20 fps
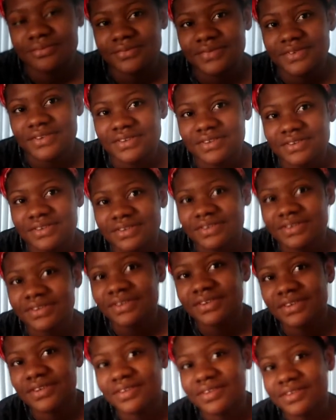She's doing
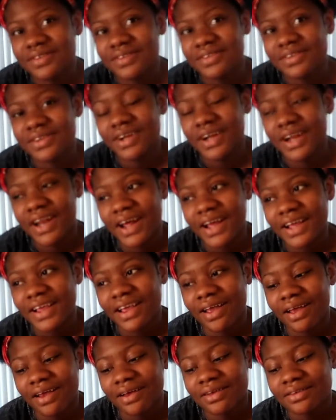schoolwork right
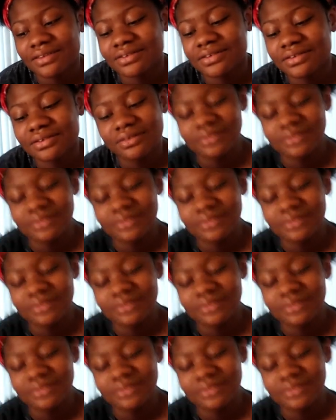now,